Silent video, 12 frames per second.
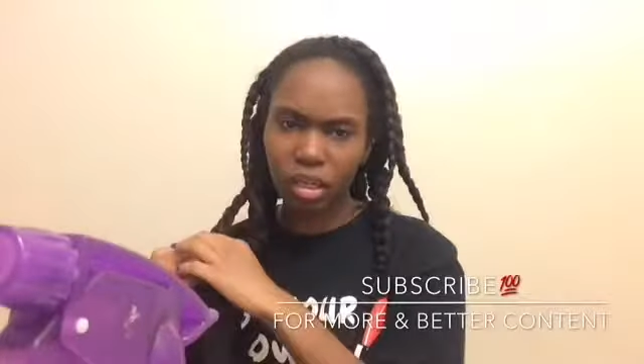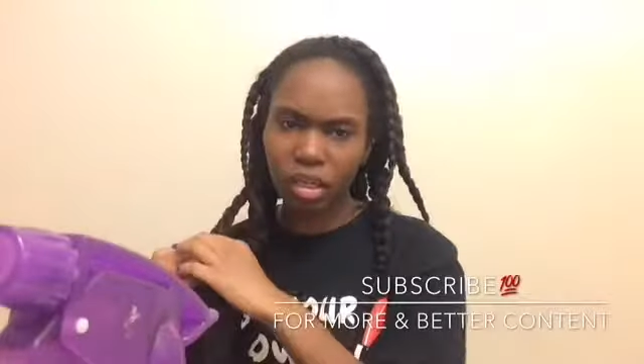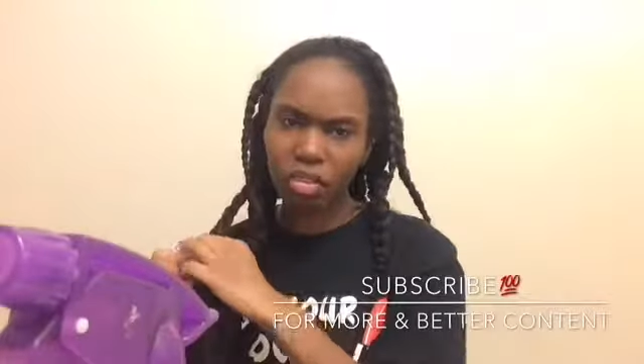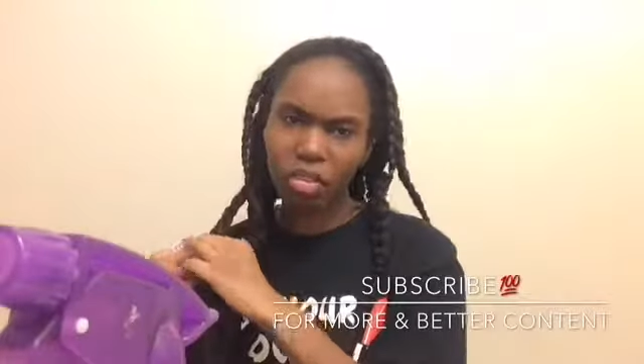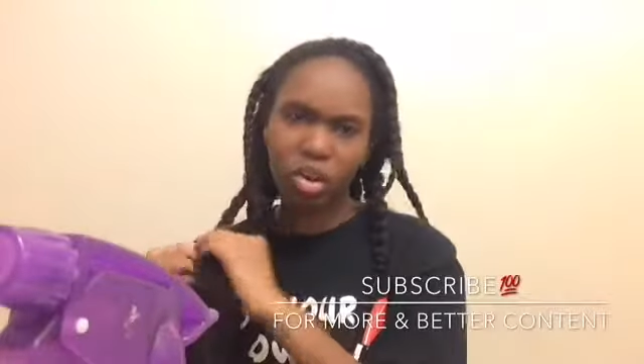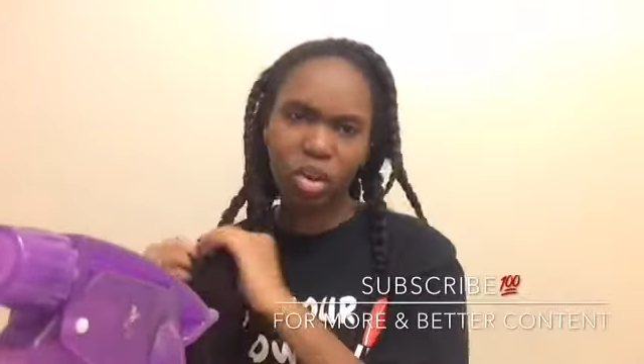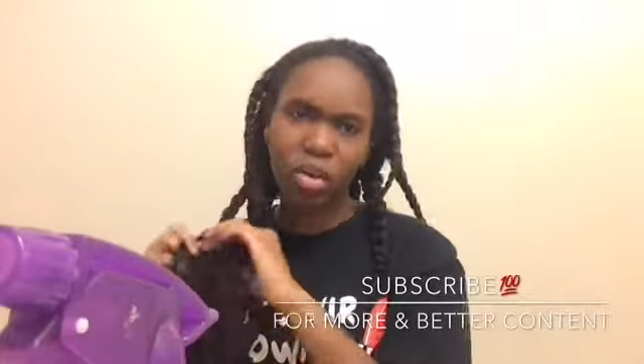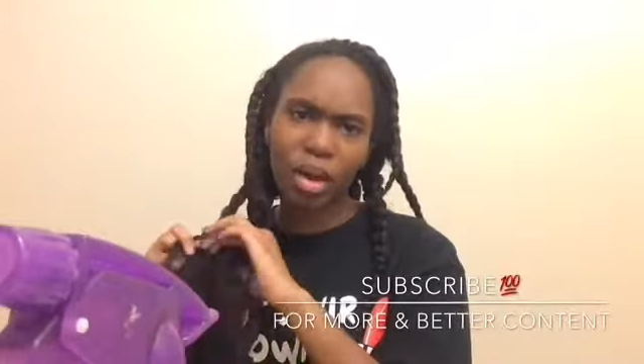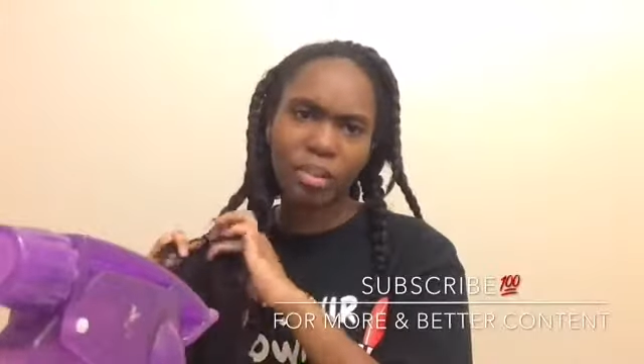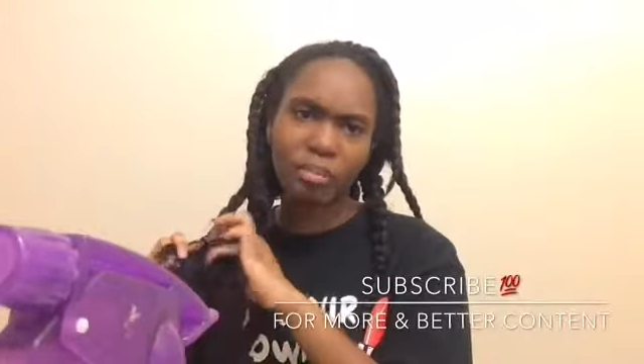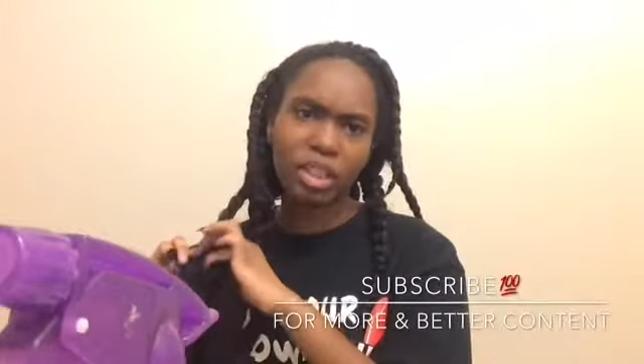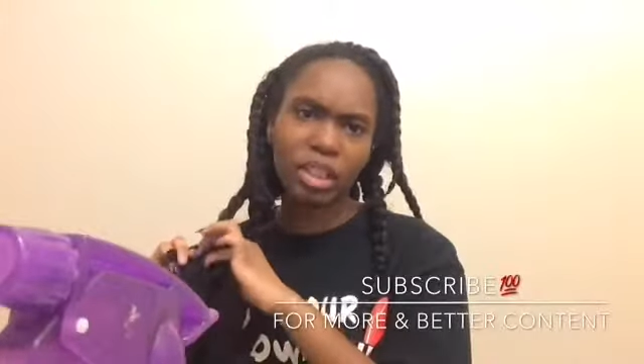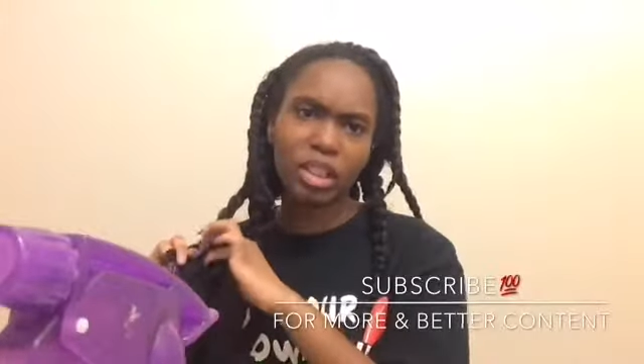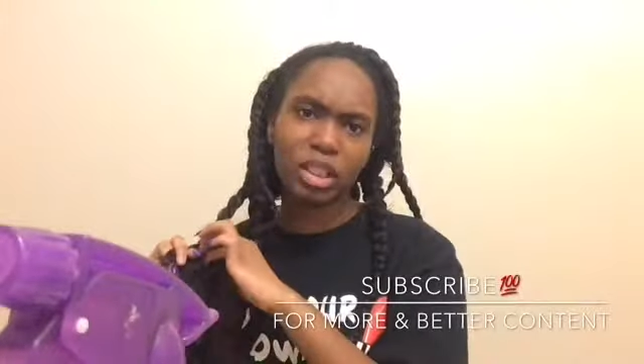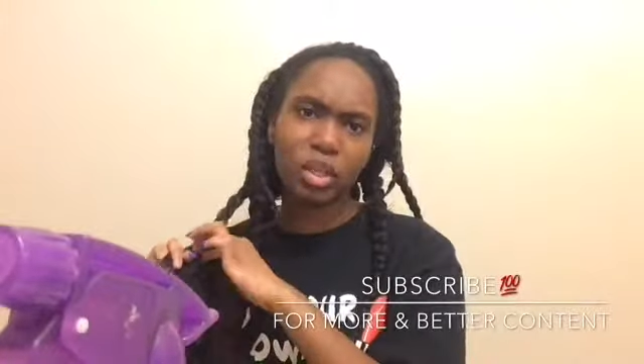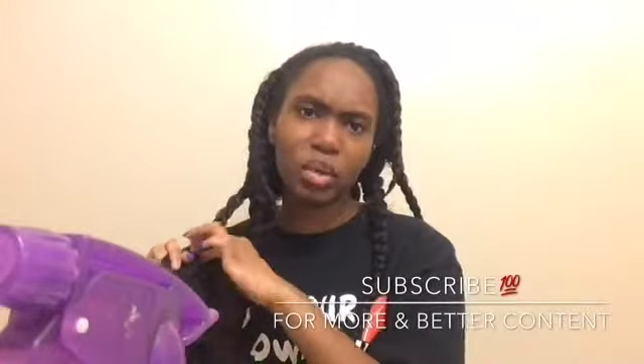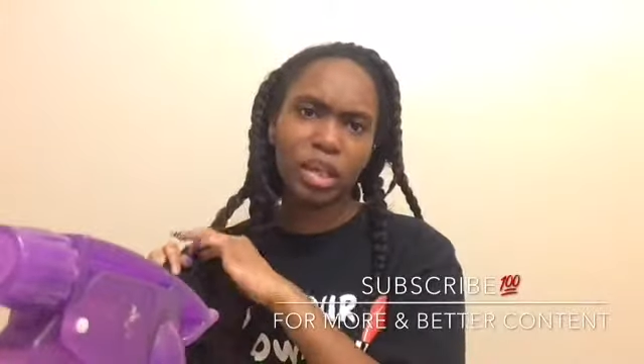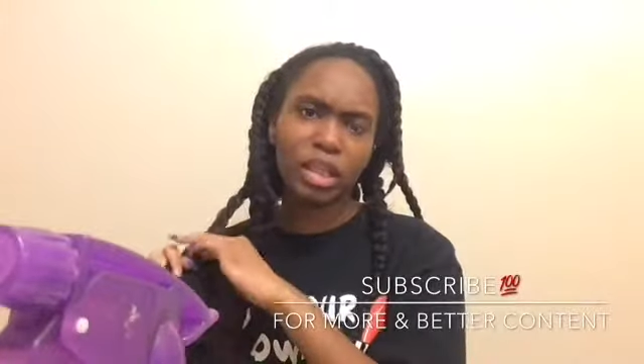you know, I'm just
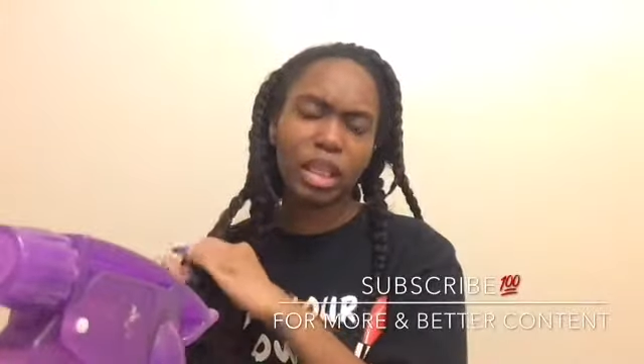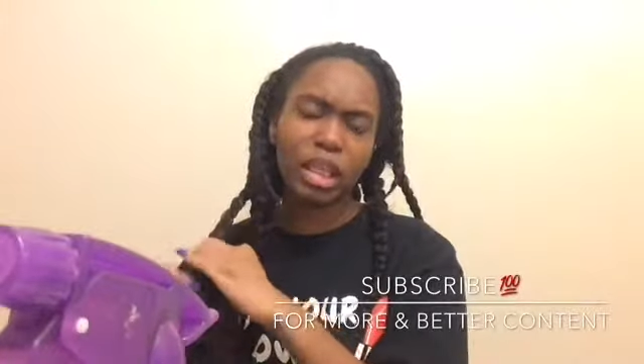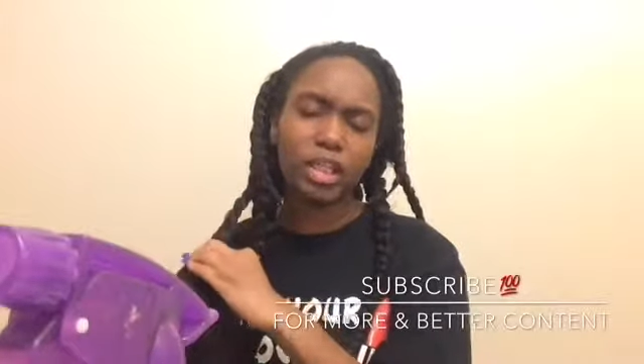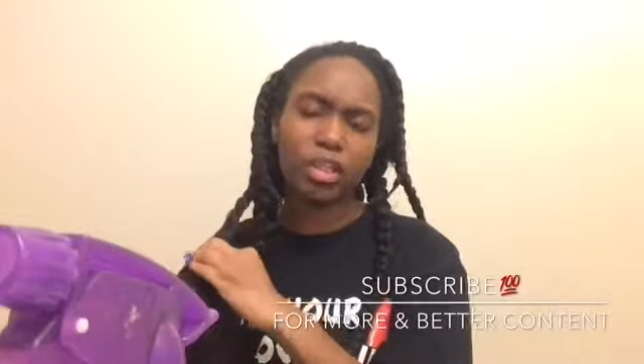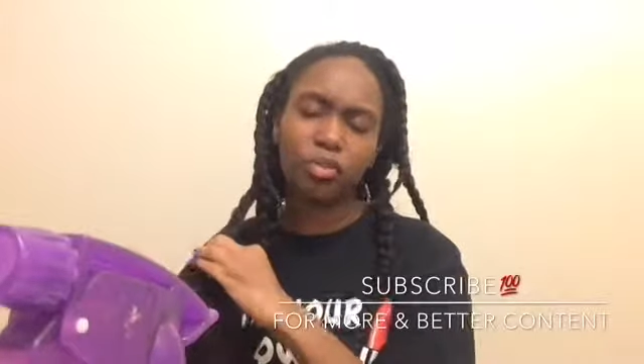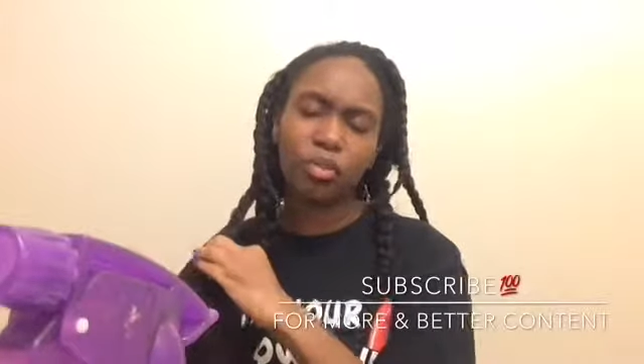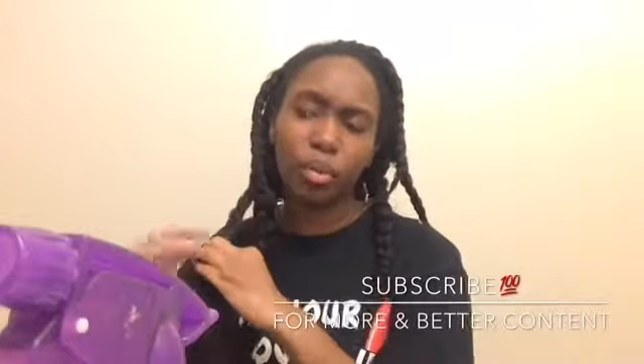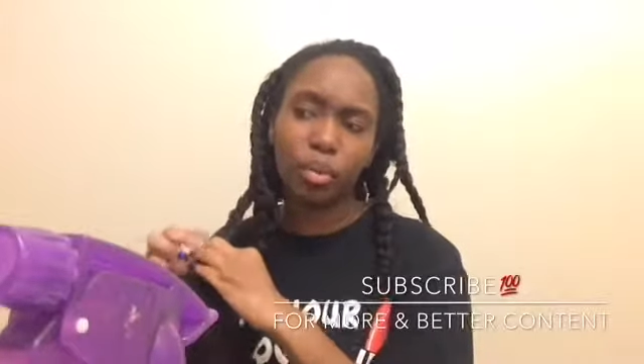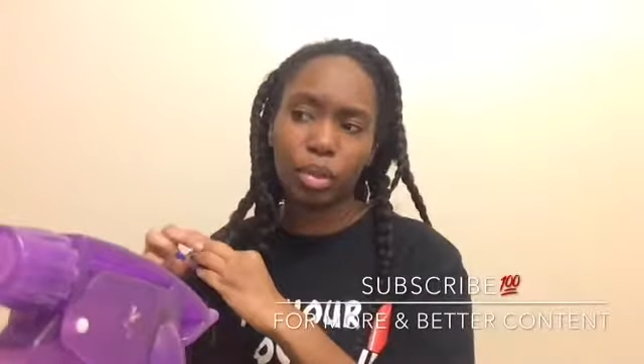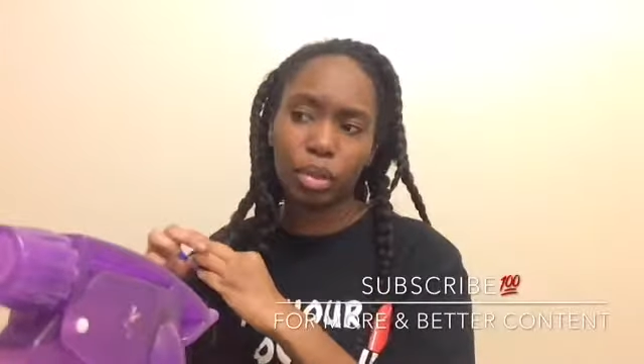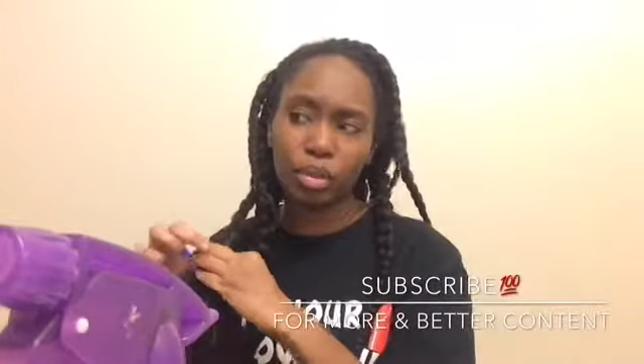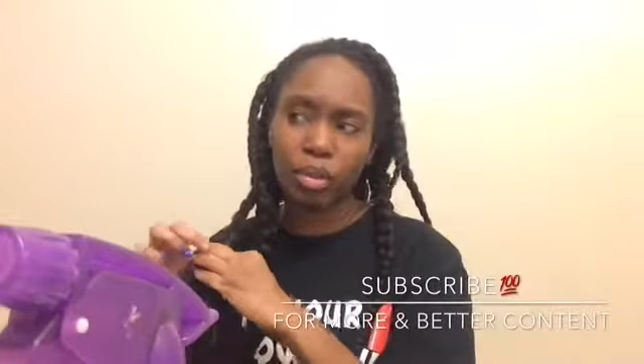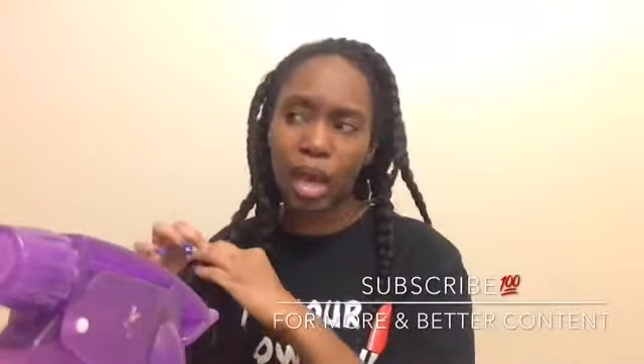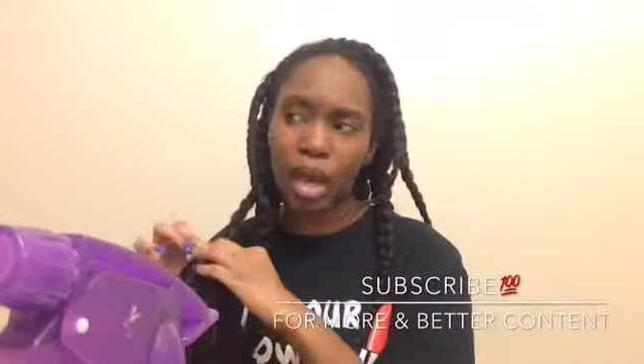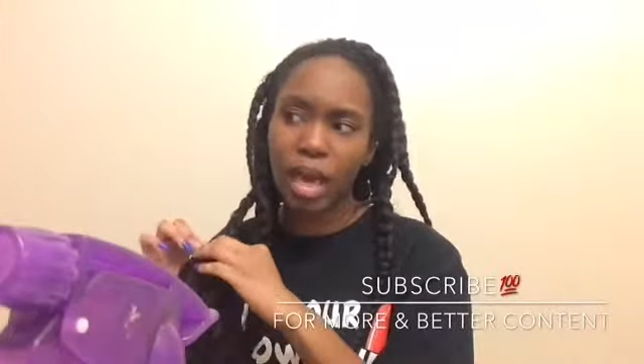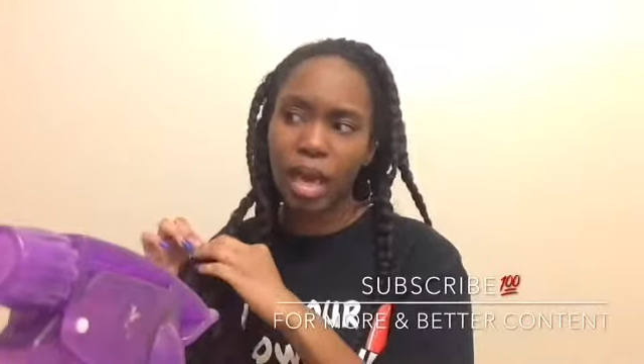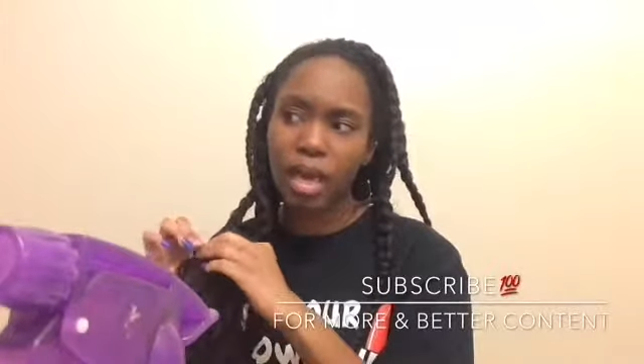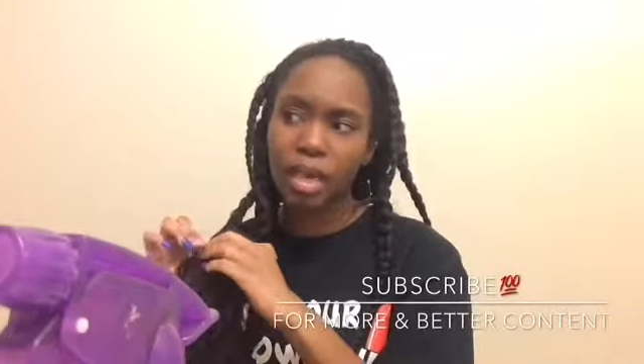so excited to grow with you
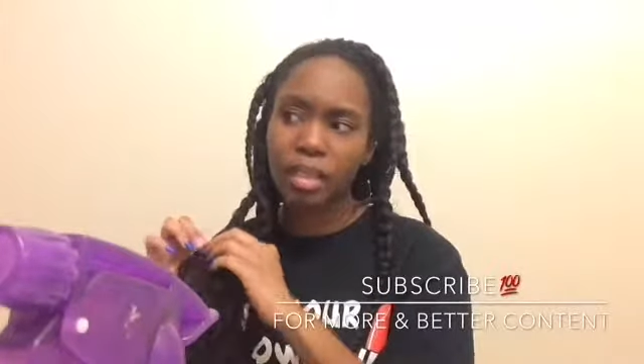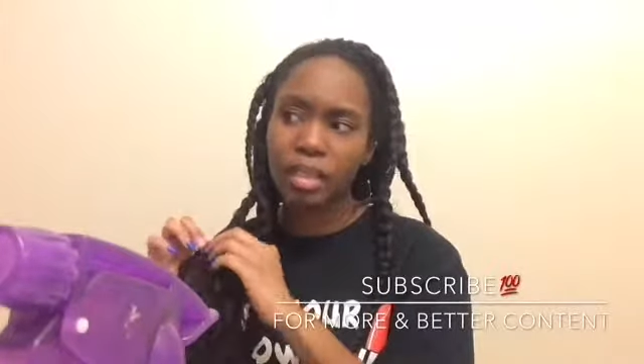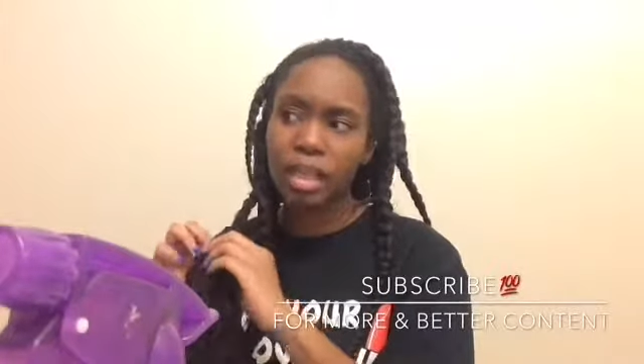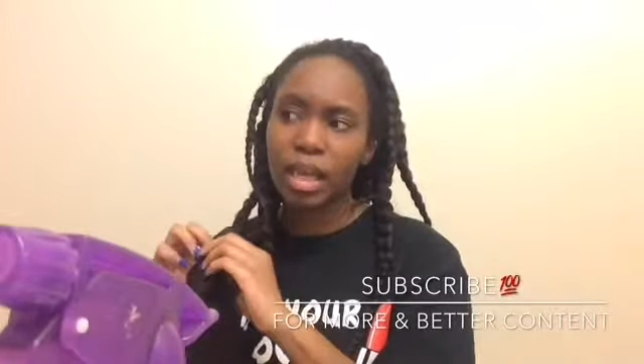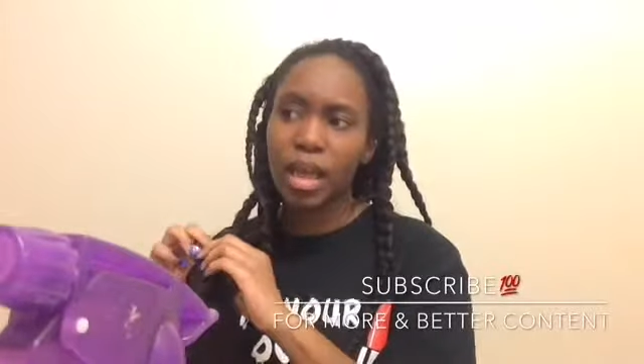guys